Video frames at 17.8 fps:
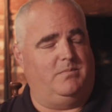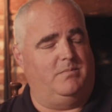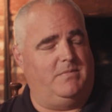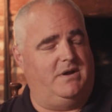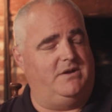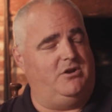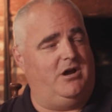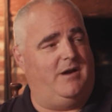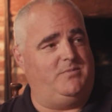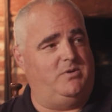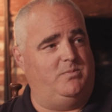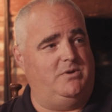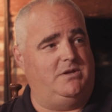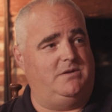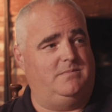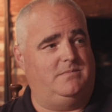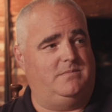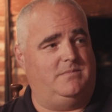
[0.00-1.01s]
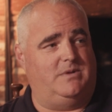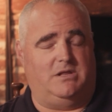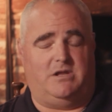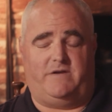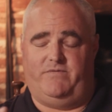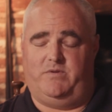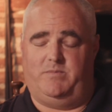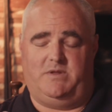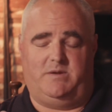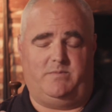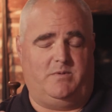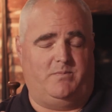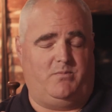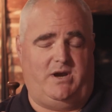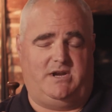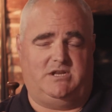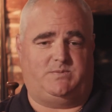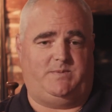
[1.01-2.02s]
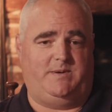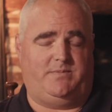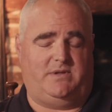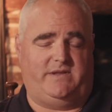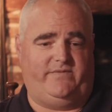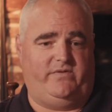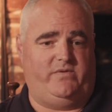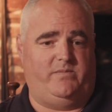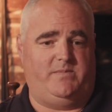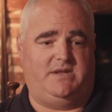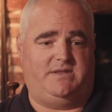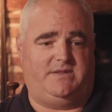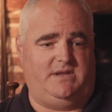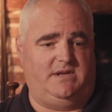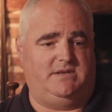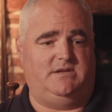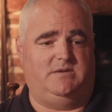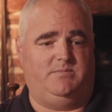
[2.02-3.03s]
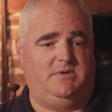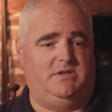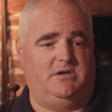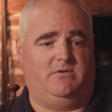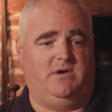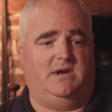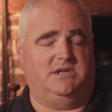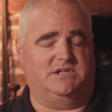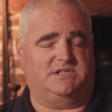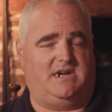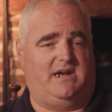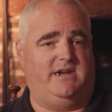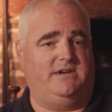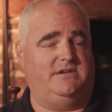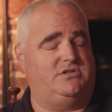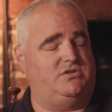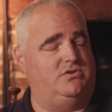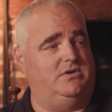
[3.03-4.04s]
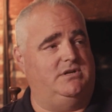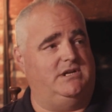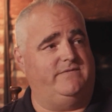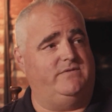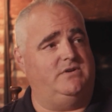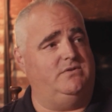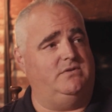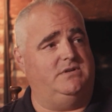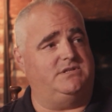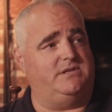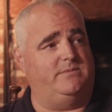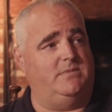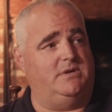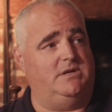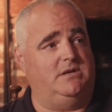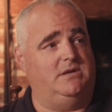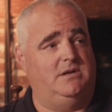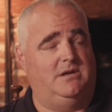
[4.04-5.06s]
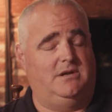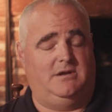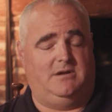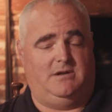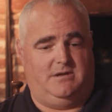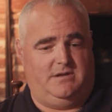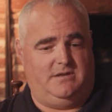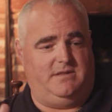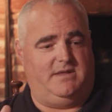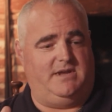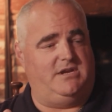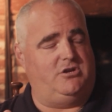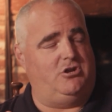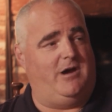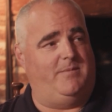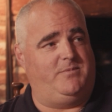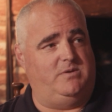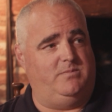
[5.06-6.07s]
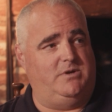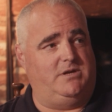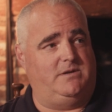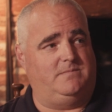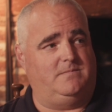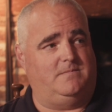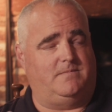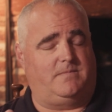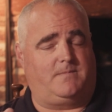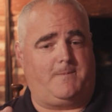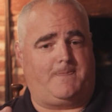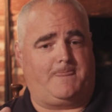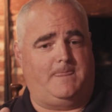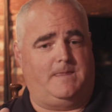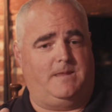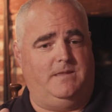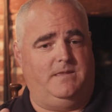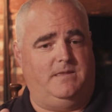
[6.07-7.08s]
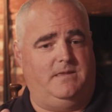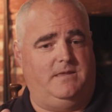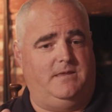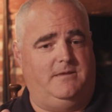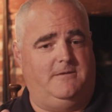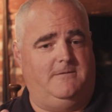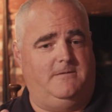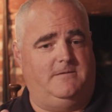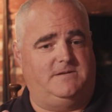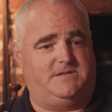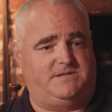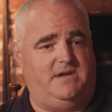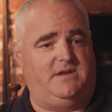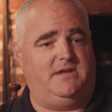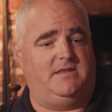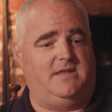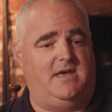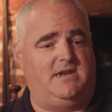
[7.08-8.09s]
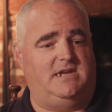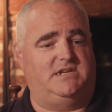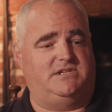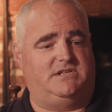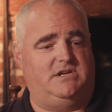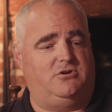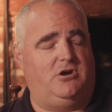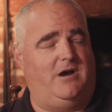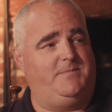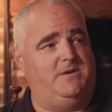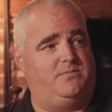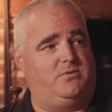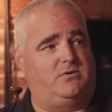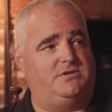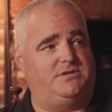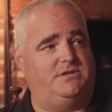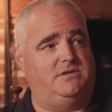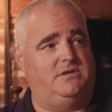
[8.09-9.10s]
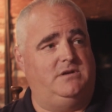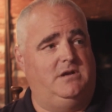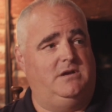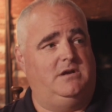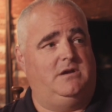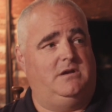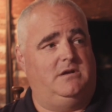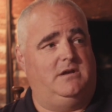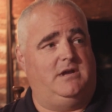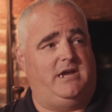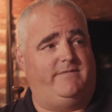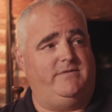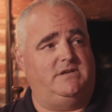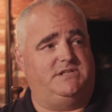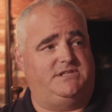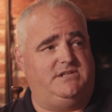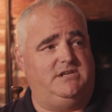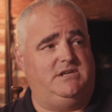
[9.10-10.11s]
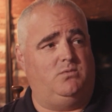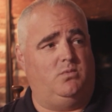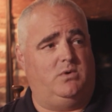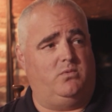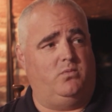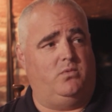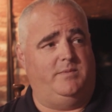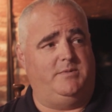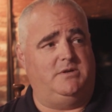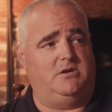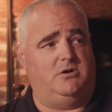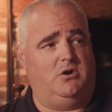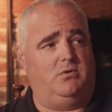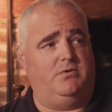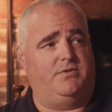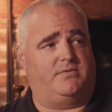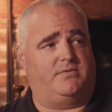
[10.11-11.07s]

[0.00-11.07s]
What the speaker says: adopted me. I love them. They're the greatest people I've ever met. They did me the greatest kindness you could ever do to somebody. They adopted me. Saying that as an adopted person, having seen what women go